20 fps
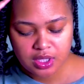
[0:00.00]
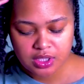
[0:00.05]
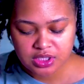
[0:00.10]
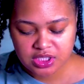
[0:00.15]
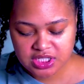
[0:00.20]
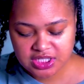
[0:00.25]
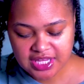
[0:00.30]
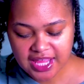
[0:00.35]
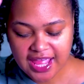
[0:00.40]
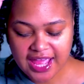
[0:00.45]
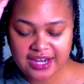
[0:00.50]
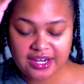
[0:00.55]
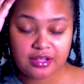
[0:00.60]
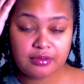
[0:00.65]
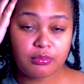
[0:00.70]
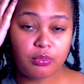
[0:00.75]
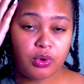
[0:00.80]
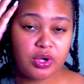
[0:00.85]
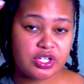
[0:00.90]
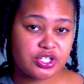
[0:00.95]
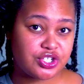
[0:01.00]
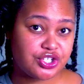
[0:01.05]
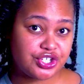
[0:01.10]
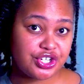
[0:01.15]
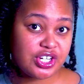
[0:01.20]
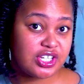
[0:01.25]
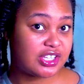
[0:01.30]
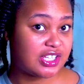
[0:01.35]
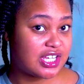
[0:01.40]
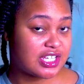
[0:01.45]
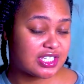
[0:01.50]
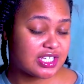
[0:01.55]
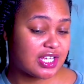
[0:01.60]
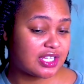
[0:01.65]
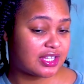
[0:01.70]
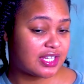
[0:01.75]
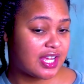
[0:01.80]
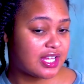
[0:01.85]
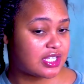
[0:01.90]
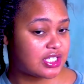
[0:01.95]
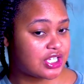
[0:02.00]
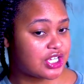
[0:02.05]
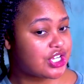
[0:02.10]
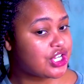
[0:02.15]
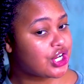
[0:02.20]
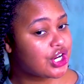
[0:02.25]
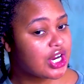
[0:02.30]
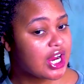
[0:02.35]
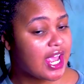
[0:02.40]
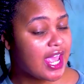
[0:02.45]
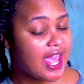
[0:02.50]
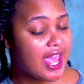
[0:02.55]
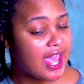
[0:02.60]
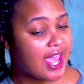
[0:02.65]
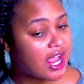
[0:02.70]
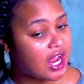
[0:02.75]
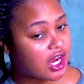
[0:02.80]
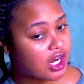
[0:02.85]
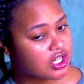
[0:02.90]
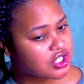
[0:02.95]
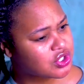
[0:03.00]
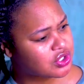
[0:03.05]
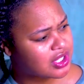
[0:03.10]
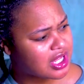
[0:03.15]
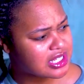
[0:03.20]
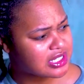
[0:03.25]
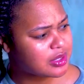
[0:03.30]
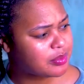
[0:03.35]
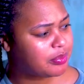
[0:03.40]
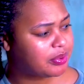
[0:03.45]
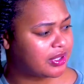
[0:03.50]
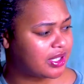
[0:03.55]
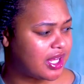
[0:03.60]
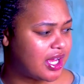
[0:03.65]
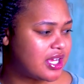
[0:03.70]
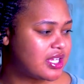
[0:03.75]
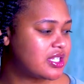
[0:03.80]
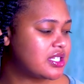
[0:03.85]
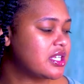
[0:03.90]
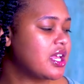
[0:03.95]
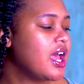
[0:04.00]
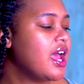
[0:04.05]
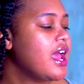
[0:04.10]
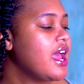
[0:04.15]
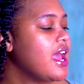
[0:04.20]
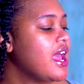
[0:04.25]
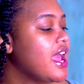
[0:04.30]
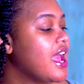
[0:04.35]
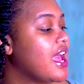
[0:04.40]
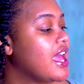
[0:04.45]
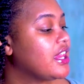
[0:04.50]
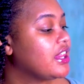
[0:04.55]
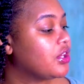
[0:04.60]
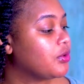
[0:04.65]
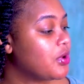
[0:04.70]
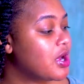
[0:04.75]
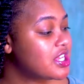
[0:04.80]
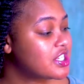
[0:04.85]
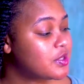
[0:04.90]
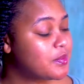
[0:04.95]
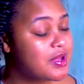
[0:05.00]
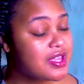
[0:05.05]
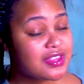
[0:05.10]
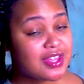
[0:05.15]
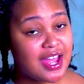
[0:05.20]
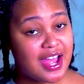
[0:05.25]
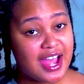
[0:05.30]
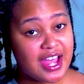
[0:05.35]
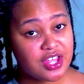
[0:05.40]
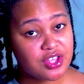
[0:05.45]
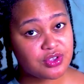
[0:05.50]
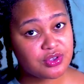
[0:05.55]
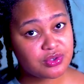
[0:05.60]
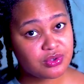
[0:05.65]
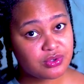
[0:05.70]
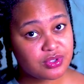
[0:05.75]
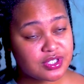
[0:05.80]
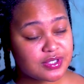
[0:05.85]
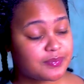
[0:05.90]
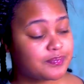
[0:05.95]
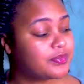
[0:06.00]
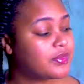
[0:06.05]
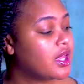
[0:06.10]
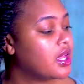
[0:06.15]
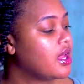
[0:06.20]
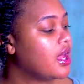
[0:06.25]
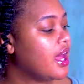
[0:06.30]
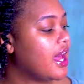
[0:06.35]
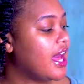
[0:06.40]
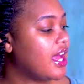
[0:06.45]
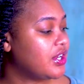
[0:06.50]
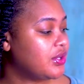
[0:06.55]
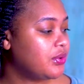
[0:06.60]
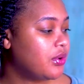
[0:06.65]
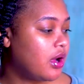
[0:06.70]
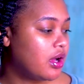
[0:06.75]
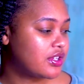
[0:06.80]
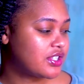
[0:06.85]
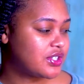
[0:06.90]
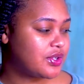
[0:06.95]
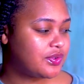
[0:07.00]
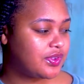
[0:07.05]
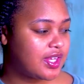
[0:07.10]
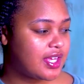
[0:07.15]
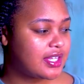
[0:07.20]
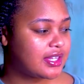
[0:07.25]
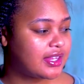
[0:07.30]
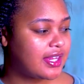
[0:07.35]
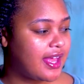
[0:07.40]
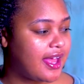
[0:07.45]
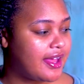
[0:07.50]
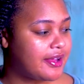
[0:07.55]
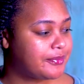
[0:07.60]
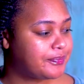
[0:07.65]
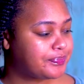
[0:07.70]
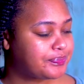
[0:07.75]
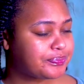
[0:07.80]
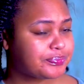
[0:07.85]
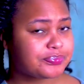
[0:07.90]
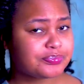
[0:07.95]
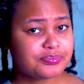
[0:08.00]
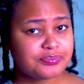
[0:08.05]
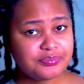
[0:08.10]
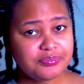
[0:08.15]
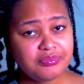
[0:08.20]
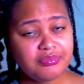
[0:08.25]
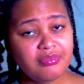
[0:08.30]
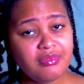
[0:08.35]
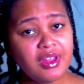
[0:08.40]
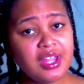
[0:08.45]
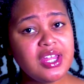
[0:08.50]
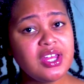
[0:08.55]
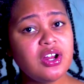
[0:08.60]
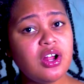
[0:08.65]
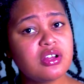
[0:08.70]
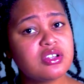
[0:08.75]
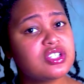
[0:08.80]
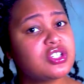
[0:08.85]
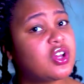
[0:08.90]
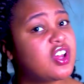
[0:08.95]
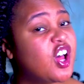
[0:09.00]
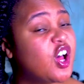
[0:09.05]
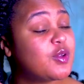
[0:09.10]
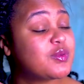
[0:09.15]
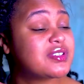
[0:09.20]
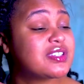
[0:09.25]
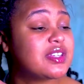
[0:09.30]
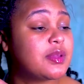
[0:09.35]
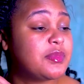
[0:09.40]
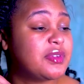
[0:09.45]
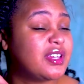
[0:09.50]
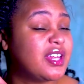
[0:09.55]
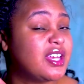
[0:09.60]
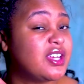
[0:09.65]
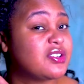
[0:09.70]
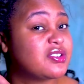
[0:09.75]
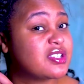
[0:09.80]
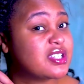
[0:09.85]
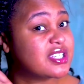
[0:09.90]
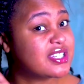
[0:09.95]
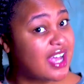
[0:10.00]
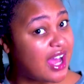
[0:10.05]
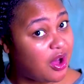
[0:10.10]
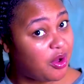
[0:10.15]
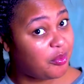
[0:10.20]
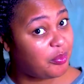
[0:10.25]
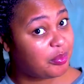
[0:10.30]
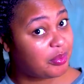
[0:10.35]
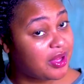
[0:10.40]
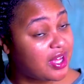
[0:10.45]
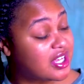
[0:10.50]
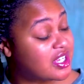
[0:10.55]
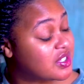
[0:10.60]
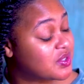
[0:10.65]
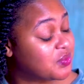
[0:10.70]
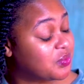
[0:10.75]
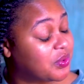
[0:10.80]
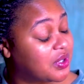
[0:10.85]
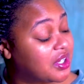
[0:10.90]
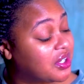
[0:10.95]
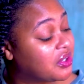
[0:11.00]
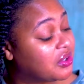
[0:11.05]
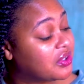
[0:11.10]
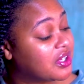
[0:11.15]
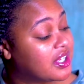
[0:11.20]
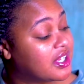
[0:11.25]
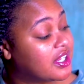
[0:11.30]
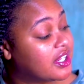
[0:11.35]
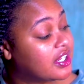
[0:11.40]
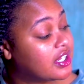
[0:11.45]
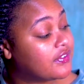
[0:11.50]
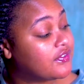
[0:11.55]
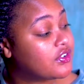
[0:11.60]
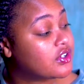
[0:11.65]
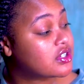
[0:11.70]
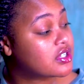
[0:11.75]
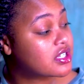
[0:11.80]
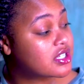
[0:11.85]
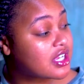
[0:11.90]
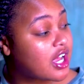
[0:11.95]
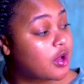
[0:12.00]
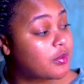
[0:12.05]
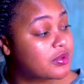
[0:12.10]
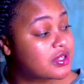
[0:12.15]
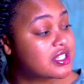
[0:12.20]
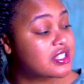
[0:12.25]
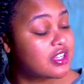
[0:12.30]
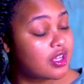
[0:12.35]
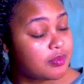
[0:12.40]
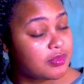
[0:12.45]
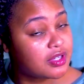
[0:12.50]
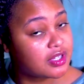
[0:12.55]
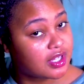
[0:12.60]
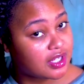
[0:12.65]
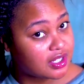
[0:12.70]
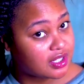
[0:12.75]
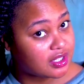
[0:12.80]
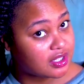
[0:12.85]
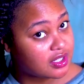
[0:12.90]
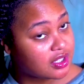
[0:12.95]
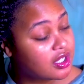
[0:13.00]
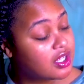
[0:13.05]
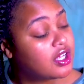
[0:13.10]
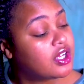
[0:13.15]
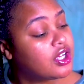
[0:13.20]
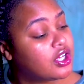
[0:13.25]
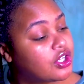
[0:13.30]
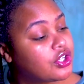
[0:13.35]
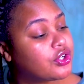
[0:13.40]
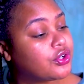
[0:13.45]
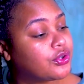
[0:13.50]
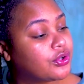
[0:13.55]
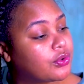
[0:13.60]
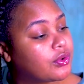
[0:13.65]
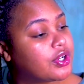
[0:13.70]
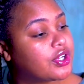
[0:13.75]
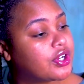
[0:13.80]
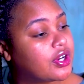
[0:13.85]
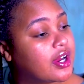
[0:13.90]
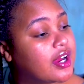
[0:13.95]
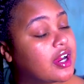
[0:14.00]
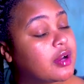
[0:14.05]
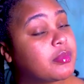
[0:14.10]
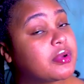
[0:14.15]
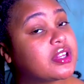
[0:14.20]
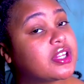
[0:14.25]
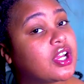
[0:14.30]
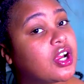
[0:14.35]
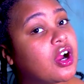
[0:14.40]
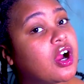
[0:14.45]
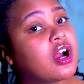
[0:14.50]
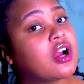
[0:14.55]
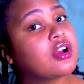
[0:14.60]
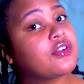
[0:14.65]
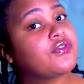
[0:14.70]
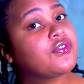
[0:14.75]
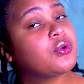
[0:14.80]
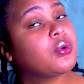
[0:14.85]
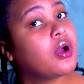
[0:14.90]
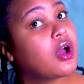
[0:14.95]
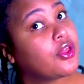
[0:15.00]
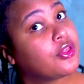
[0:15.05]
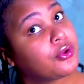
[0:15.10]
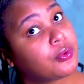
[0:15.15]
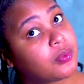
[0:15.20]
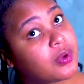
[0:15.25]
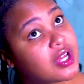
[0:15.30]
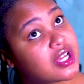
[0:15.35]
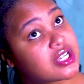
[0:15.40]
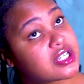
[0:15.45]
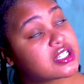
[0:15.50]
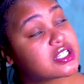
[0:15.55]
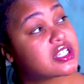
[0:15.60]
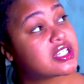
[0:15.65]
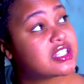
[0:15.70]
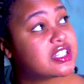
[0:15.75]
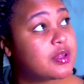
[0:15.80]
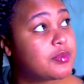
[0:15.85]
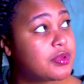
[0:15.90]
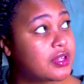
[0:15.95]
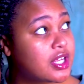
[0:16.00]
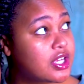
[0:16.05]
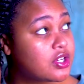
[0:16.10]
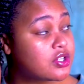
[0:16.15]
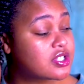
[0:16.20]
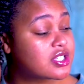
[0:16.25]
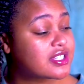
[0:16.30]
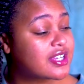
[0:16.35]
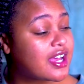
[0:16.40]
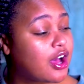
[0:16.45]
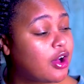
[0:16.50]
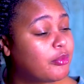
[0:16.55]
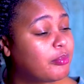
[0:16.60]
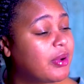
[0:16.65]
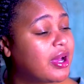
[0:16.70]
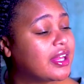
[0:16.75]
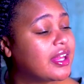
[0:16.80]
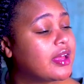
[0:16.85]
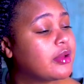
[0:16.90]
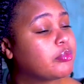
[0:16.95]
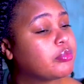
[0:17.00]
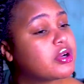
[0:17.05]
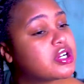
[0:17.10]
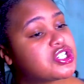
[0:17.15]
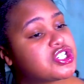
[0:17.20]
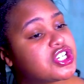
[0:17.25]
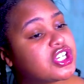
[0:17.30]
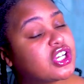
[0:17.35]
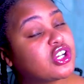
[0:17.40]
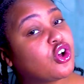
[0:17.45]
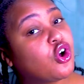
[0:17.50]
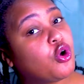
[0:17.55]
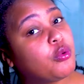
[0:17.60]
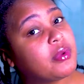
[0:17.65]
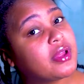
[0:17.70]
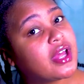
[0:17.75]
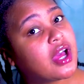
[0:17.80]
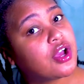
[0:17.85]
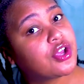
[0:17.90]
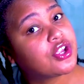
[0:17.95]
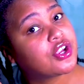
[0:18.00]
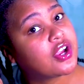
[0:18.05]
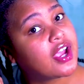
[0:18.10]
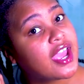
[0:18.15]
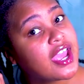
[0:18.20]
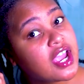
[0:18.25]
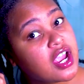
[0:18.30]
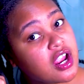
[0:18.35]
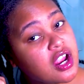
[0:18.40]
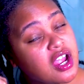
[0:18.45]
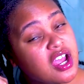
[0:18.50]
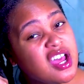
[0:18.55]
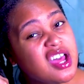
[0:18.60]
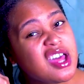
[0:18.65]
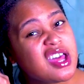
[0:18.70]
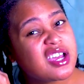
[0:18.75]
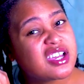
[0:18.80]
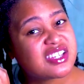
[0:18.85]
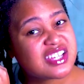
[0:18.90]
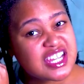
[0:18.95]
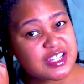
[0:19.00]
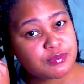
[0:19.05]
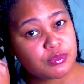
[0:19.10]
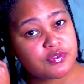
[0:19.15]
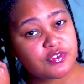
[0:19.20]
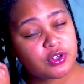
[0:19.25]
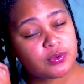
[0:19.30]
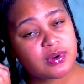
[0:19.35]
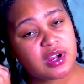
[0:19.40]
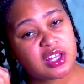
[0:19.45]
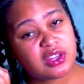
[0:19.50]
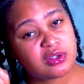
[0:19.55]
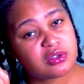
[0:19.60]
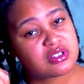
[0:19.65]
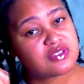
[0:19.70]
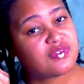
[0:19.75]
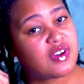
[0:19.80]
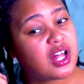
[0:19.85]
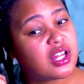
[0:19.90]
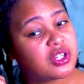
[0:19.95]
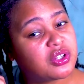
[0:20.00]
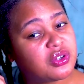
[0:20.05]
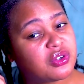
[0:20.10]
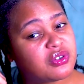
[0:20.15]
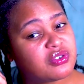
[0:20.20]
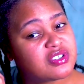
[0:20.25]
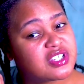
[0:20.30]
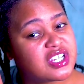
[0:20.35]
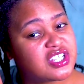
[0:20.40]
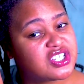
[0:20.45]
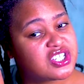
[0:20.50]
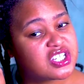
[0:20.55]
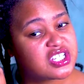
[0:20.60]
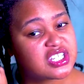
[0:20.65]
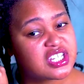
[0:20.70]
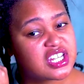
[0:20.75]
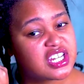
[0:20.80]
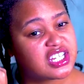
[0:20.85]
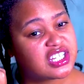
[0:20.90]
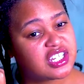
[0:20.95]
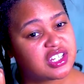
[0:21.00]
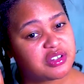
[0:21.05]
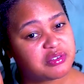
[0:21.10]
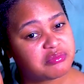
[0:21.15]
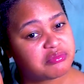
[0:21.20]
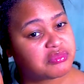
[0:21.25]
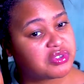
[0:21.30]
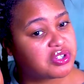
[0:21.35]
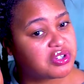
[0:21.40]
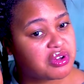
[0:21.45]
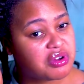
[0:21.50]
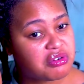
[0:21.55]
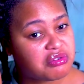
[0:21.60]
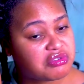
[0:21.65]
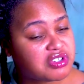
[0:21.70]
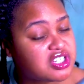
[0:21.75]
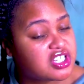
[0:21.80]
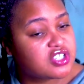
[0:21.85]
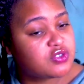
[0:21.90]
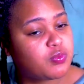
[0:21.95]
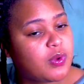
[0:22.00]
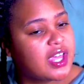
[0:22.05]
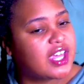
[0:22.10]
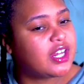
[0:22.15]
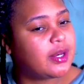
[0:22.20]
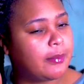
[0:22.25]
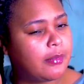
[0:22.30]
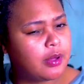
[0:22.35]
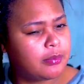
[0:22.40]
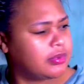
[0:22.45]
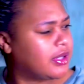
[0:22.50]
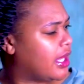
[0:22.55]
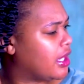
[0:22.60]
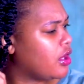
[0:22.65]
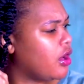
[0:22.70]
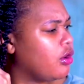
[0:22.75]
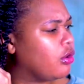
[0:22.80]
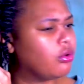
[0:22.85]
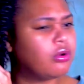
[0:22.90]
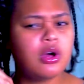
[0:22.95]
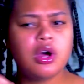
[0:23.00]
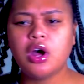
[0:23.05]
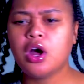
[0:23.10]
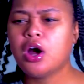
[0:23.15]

just adding moisture and things like that to your hair. So that's a plus. And the recipe that I use, I do also think that it also helps stimulate your scalp as well. And if your scalp is stimulated, you're growing your hair. But there are a few other ways to stimulate your scalp by like brushing and combing out your hair, because that's moving around those follicles and just getting them, you know, it's just waking them up like, oh